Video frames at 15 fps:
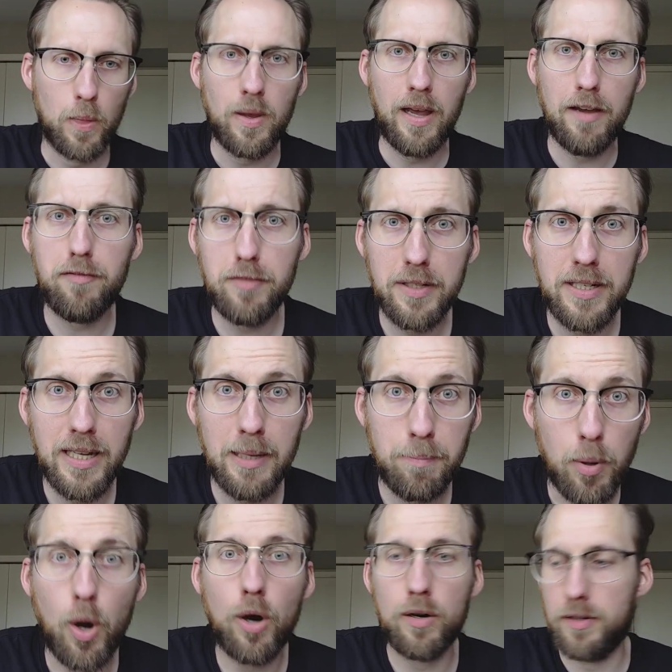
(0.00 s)
everyday
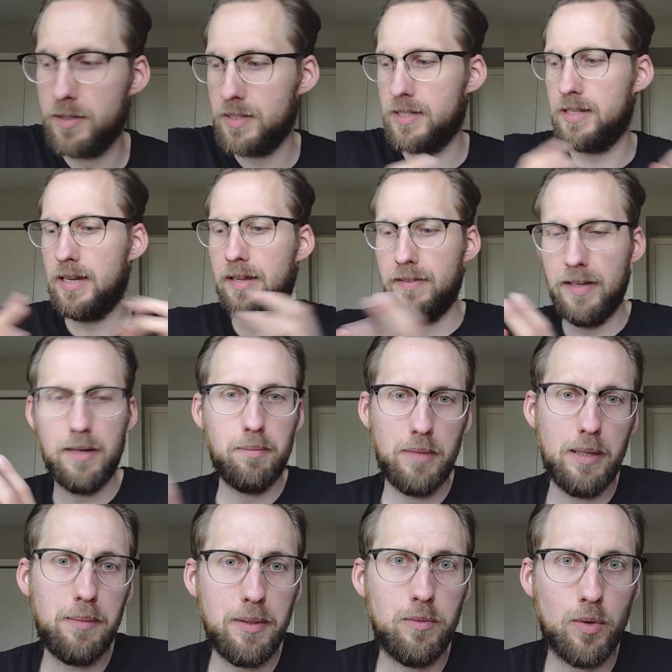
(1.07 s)
parlance and then
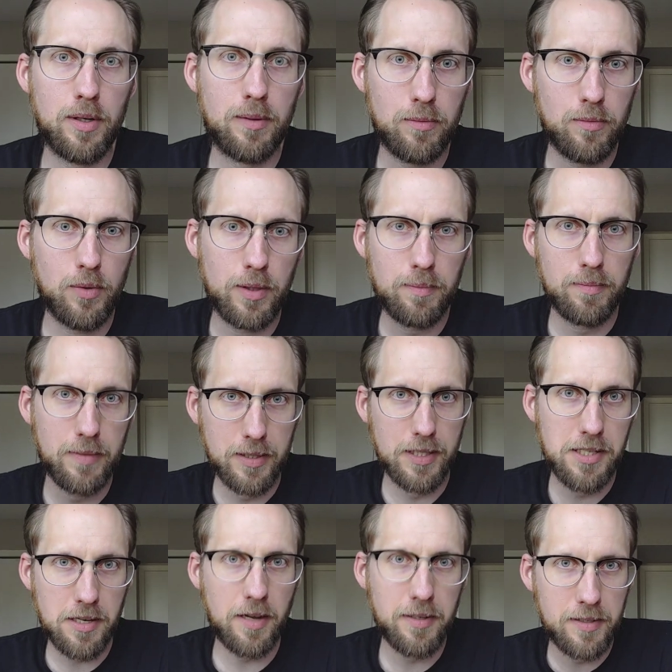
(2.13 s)
maybe what what a
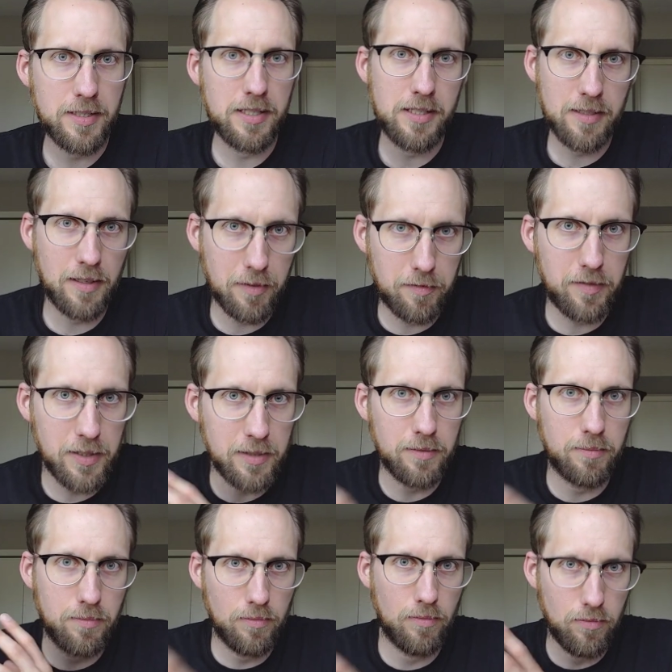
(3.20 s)
scientist in that field
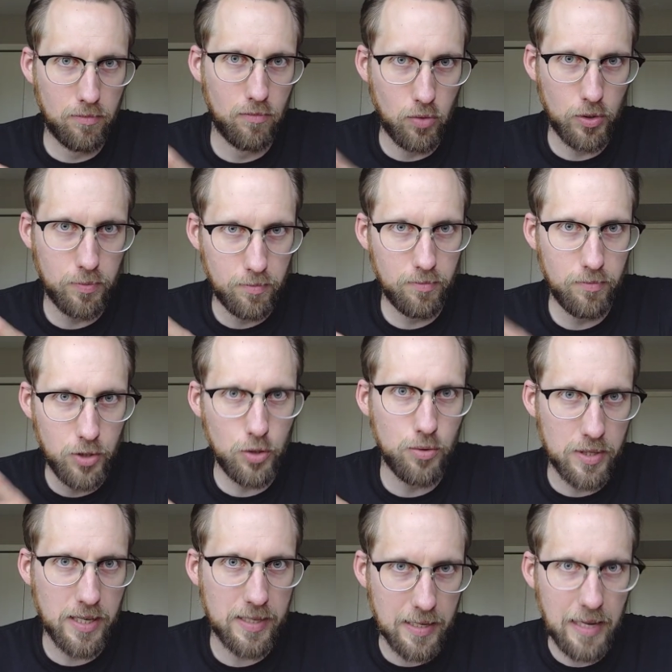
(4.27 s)
would use
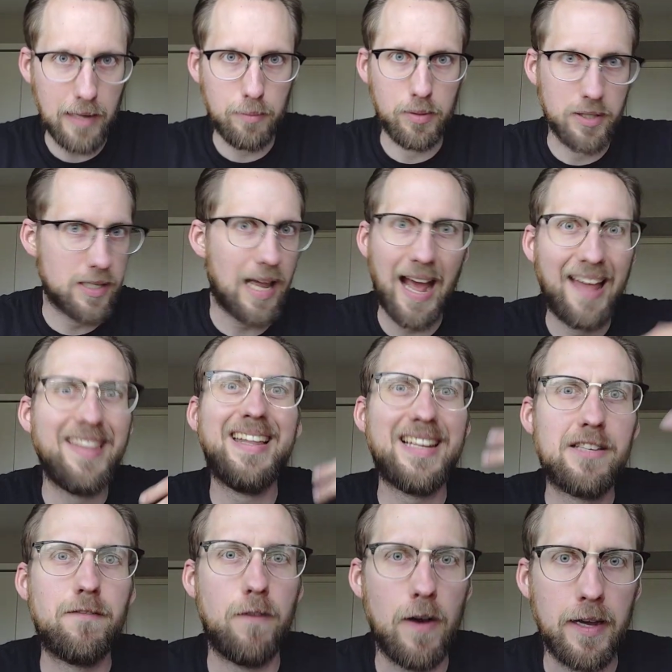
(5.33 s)
as labels, and that's
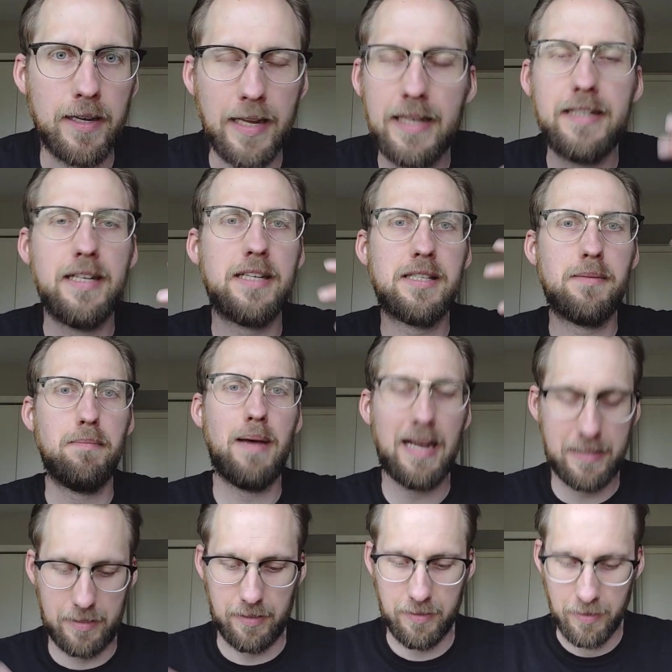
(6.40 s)
fine. It doesn't
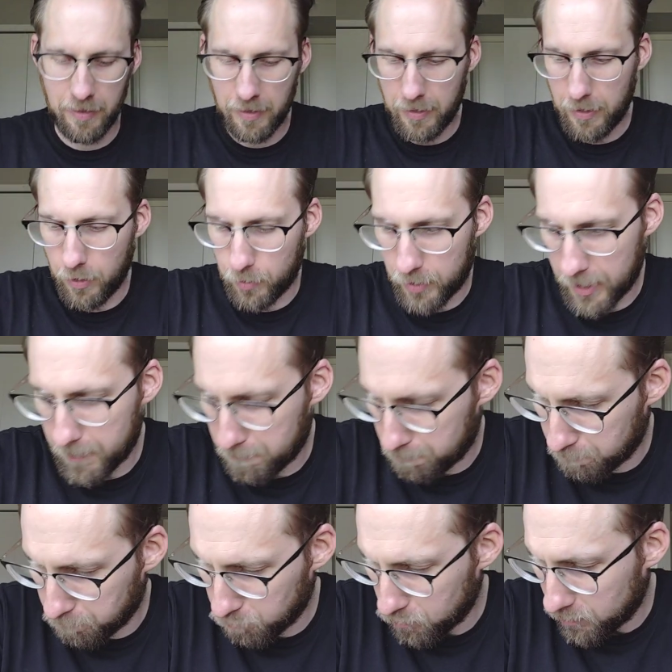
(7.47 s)
matter, okay?
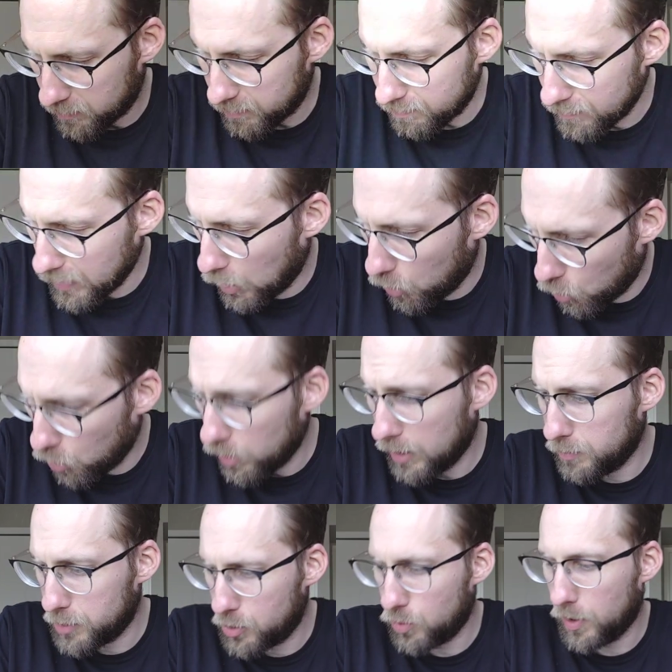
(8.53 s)
All I
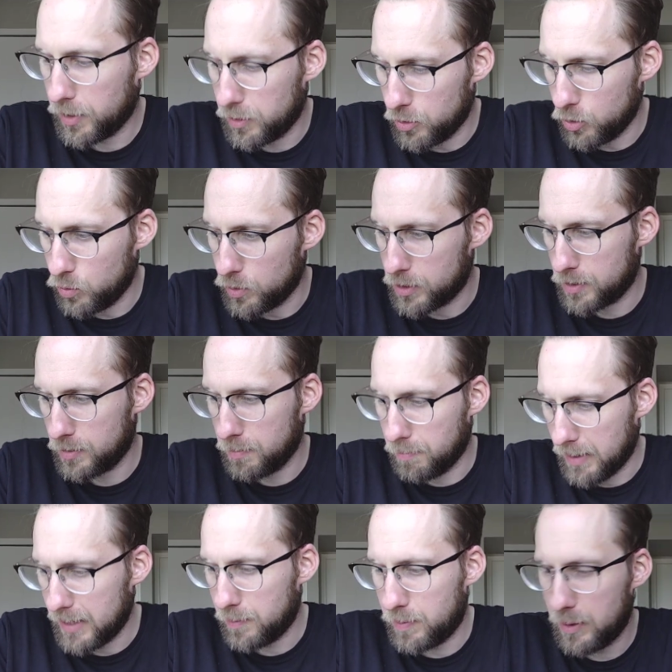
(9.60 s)
was trying to do was
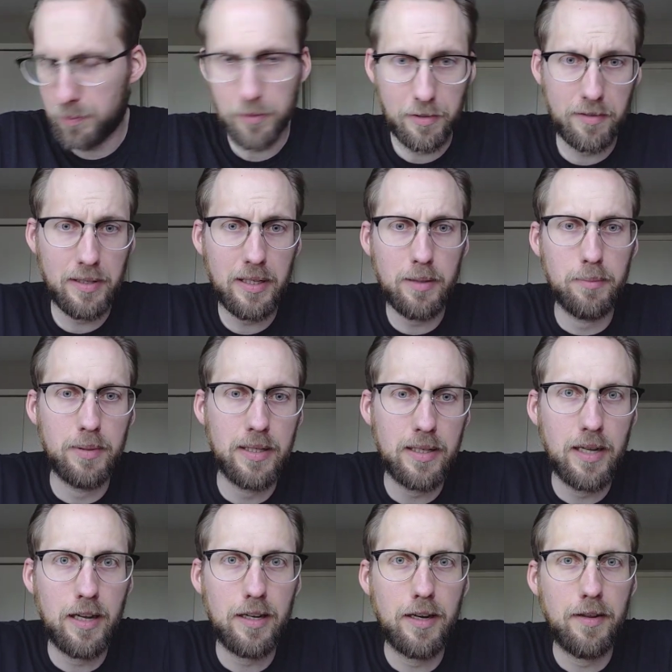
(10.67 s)
make people think a bit,
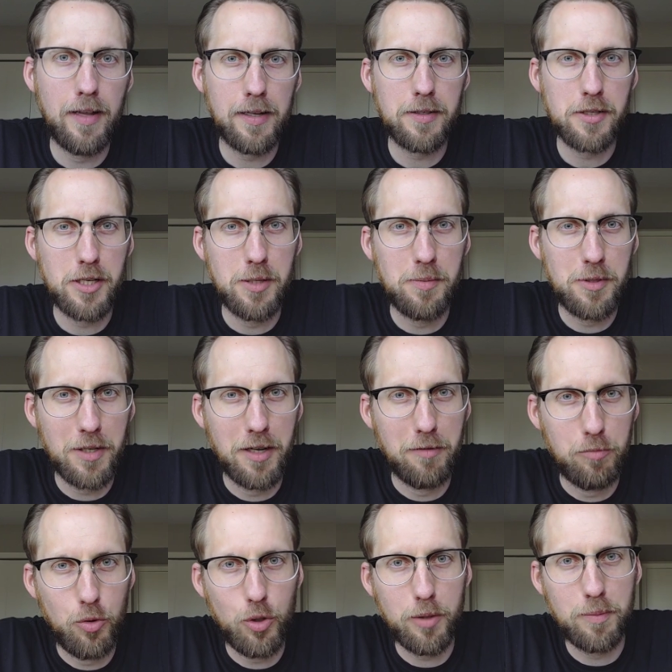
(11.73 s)
and that seems to have
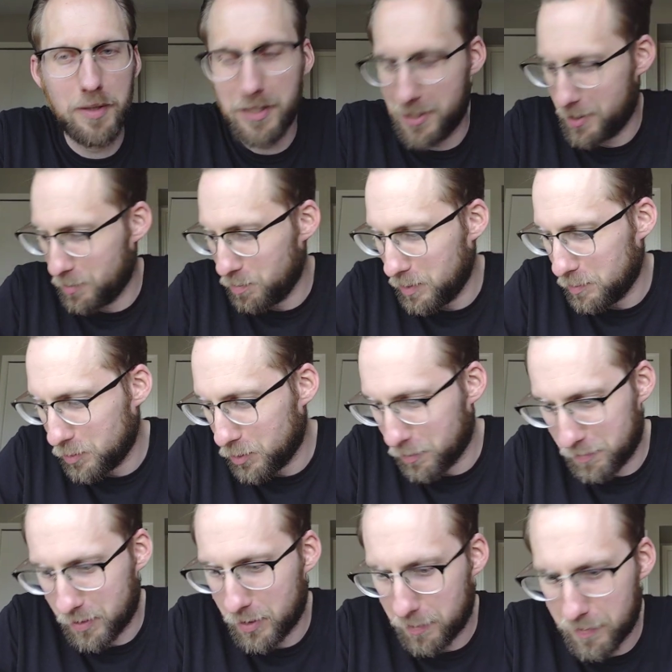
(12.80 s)
worked because some people got
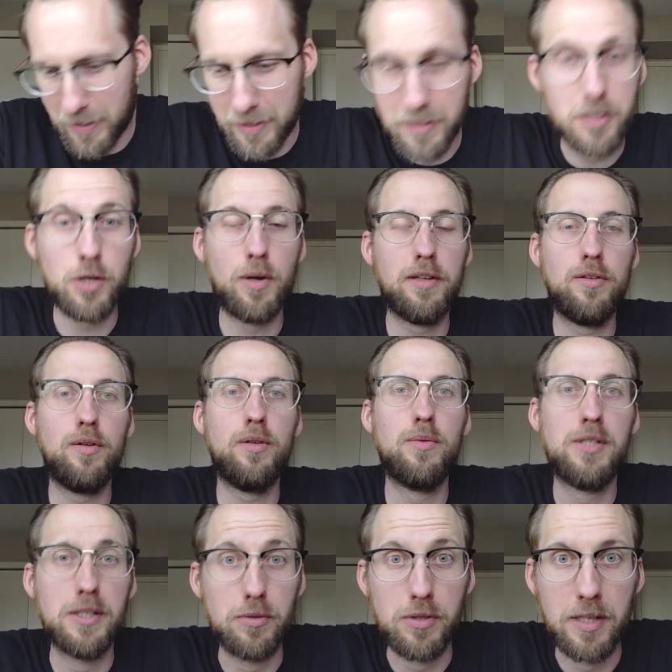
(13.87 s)
very offended. So I thought that was
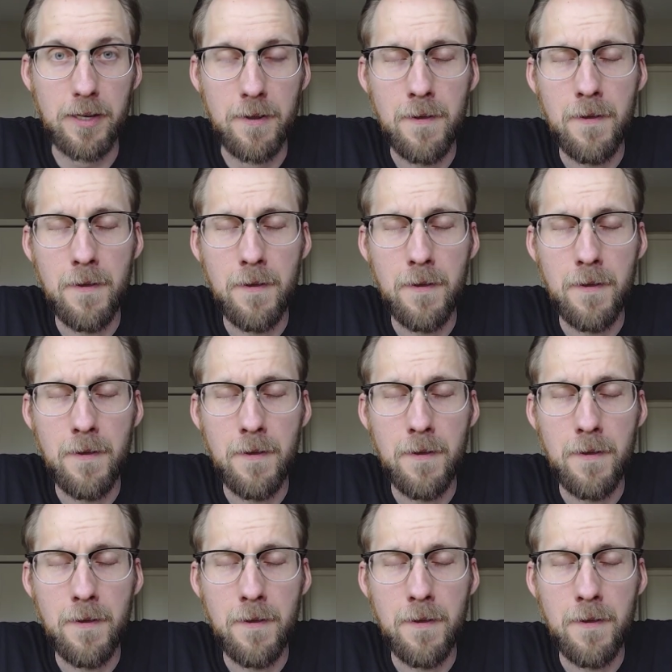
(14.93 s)
interesting.